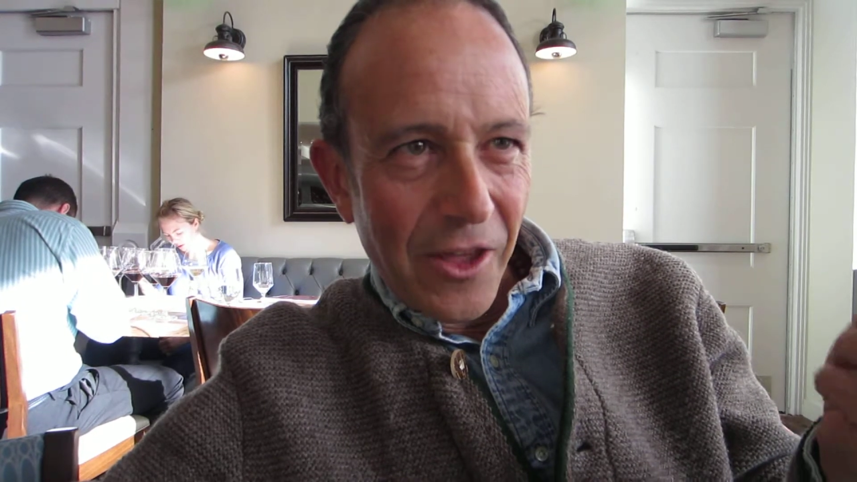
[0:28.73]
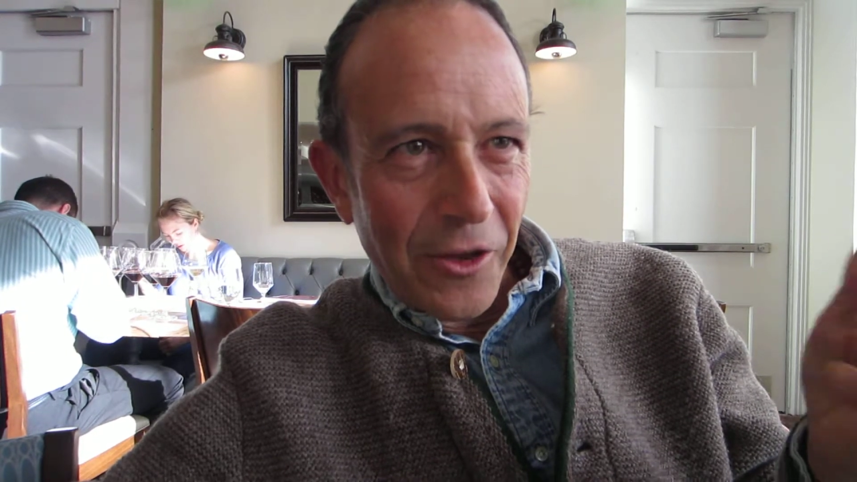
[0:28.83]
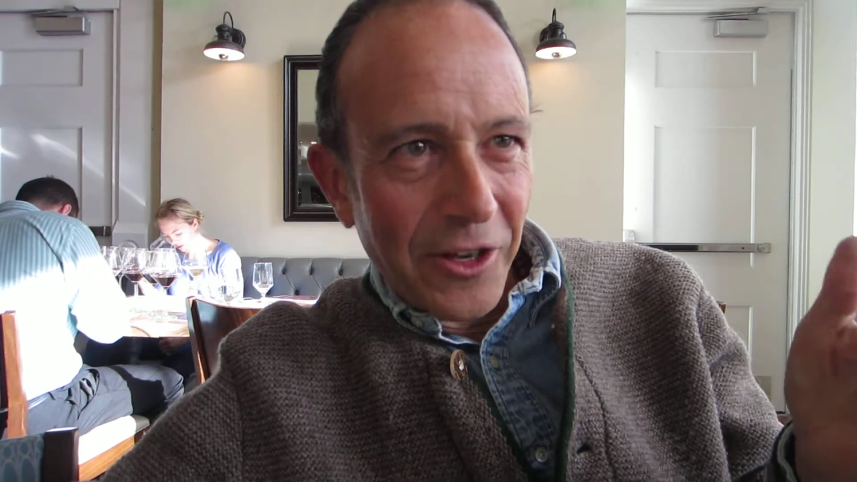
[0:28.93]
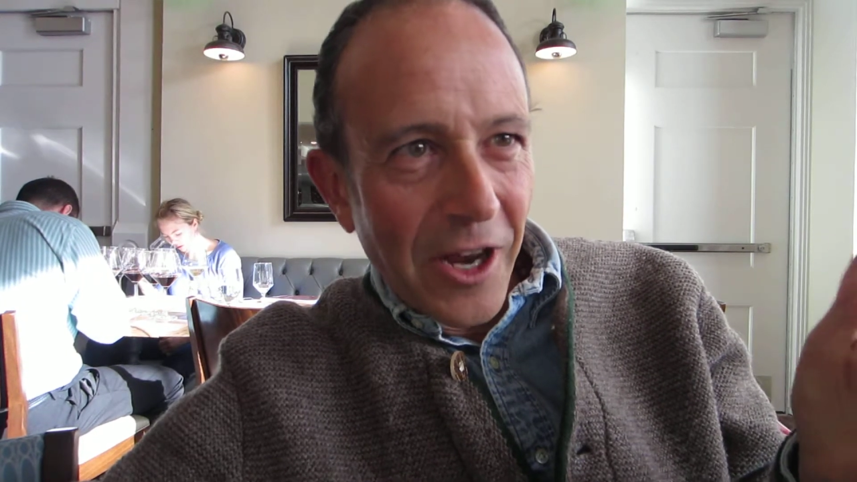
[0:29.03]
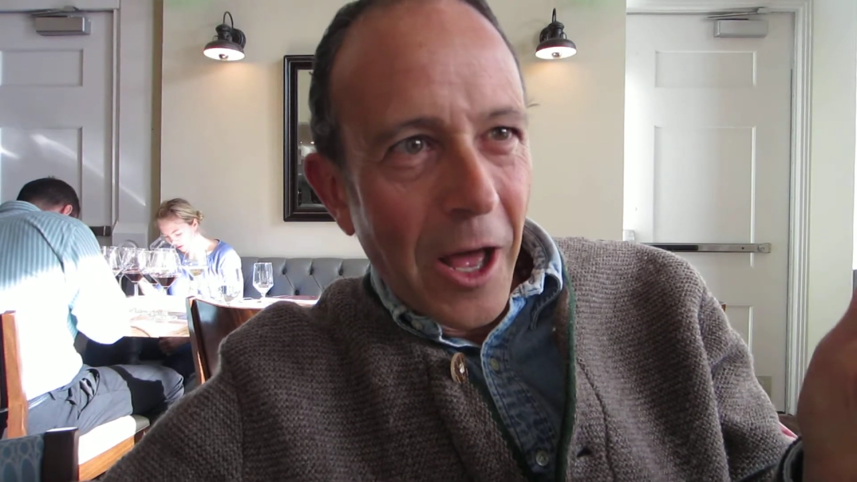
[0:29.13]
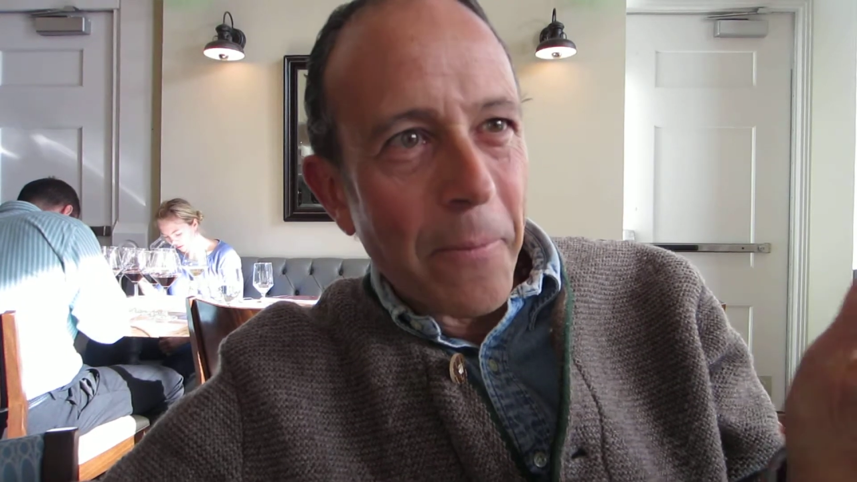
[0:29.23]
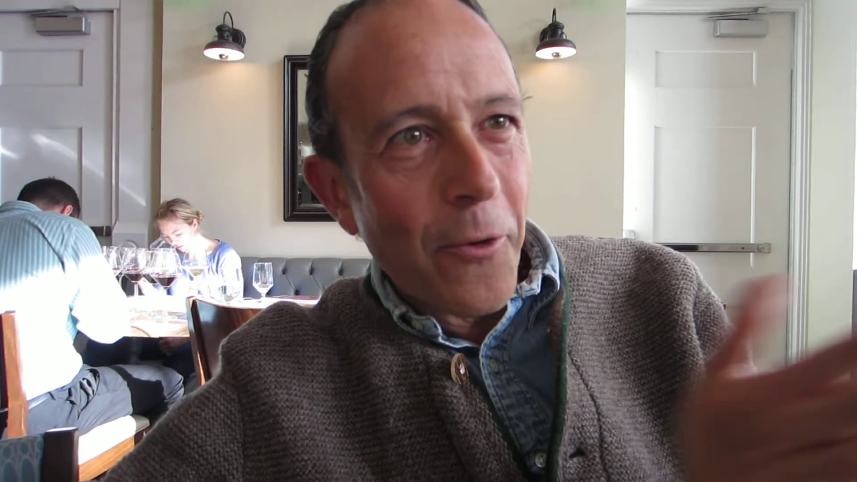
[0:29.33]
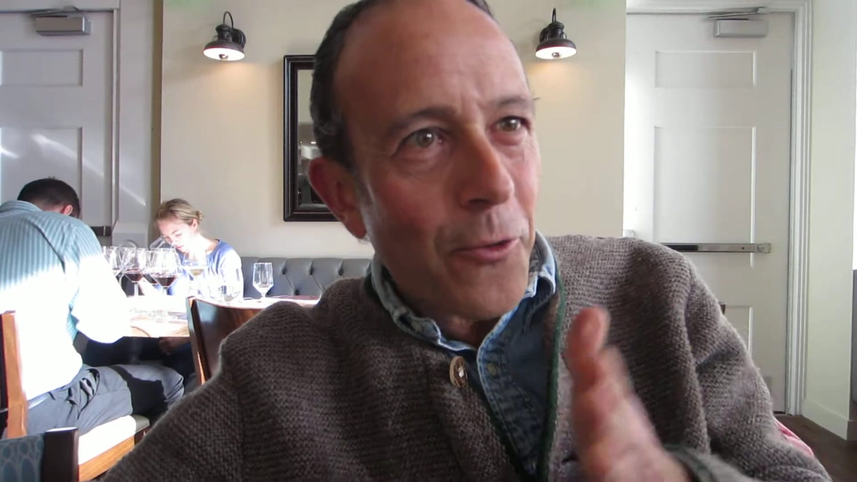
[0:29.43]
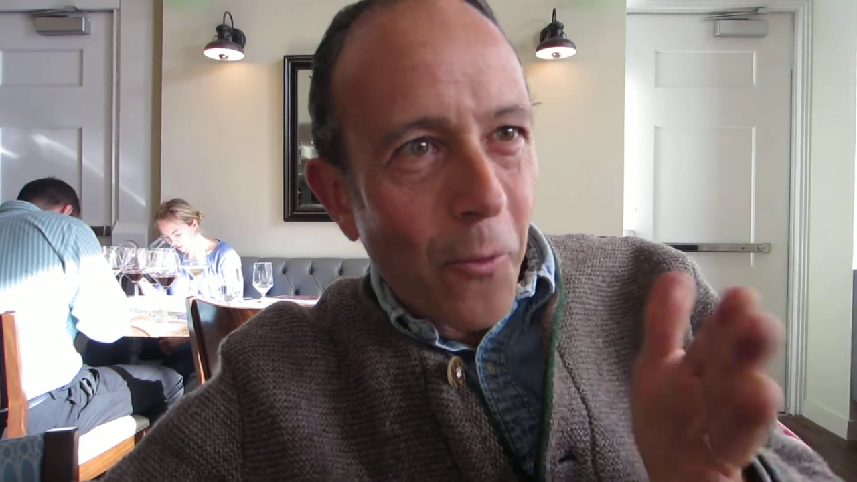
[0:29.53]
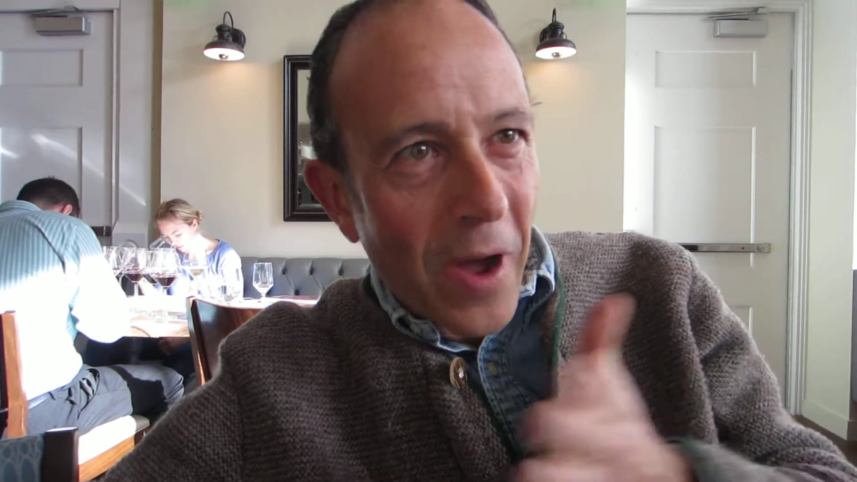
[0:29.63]
You cannot
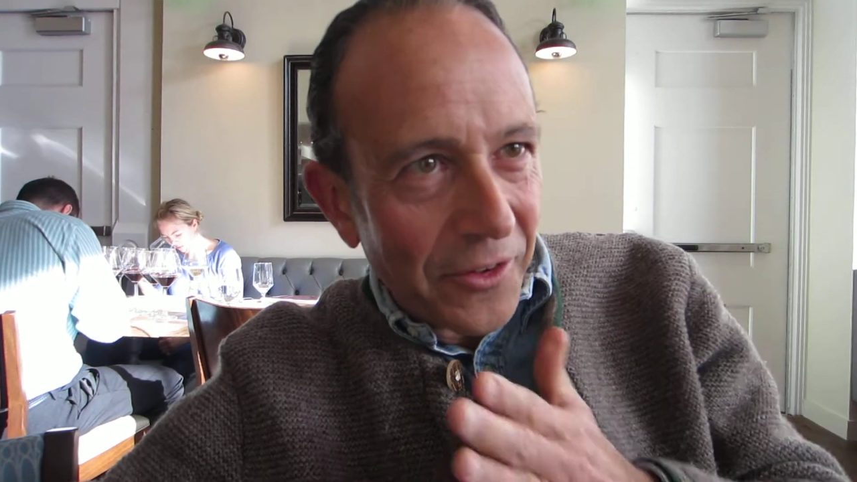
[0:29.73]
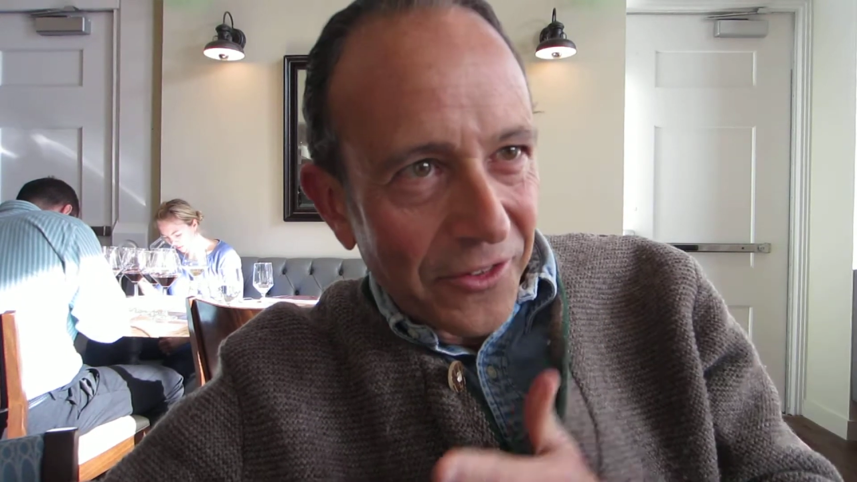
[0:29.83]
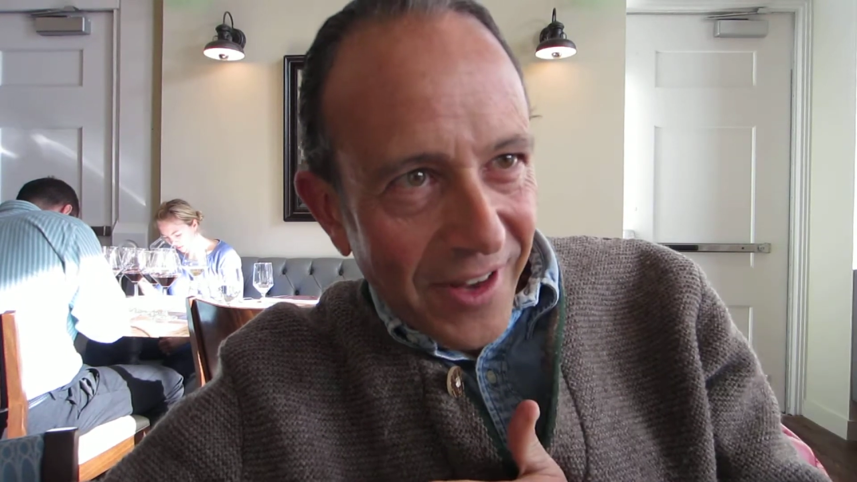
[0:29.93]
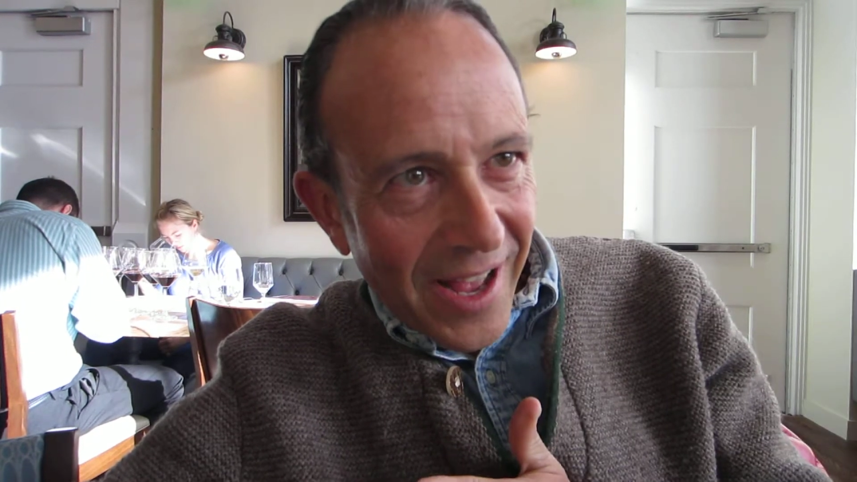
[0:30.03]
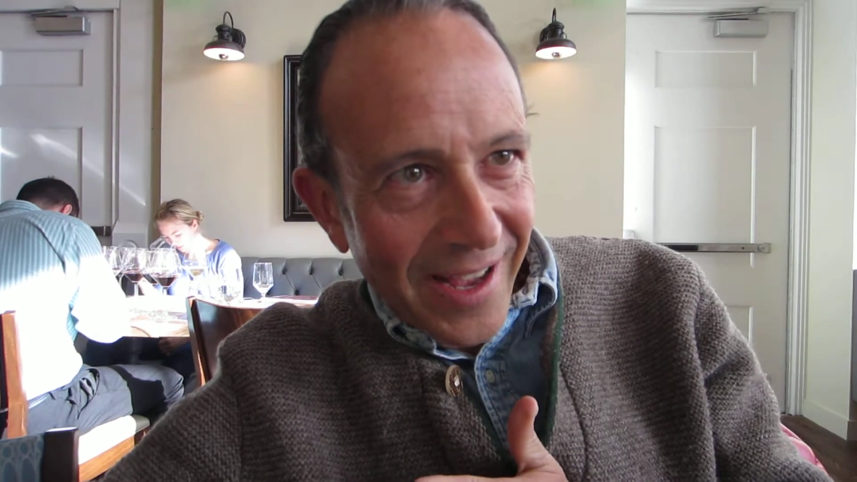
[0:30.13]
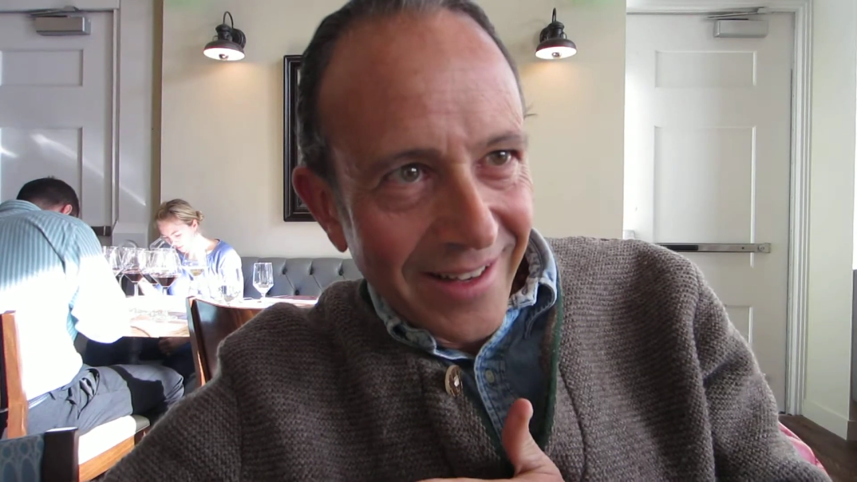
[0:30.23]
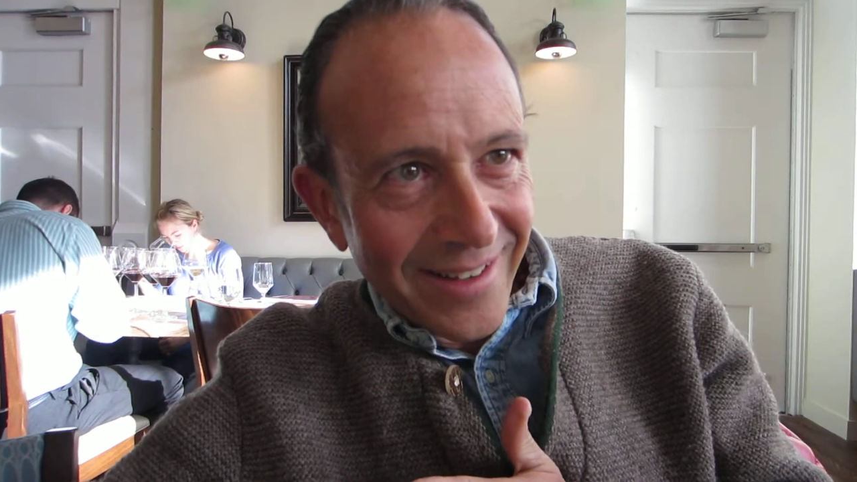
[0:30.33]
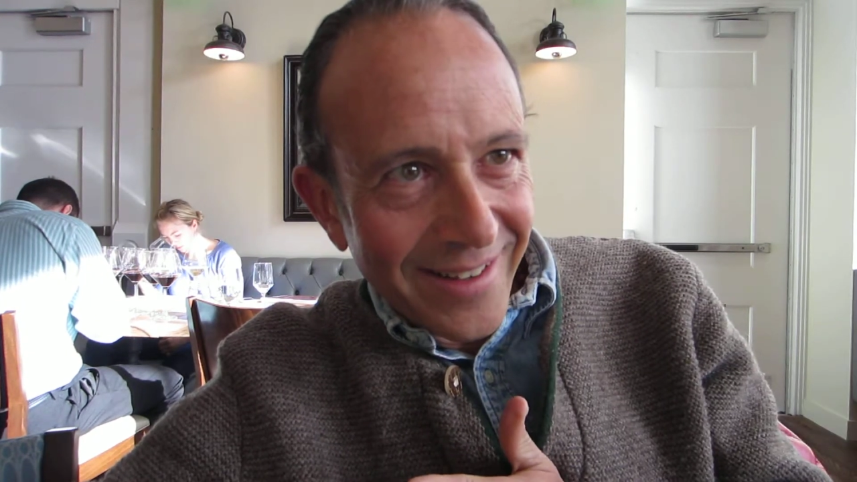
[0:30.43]
put one aside.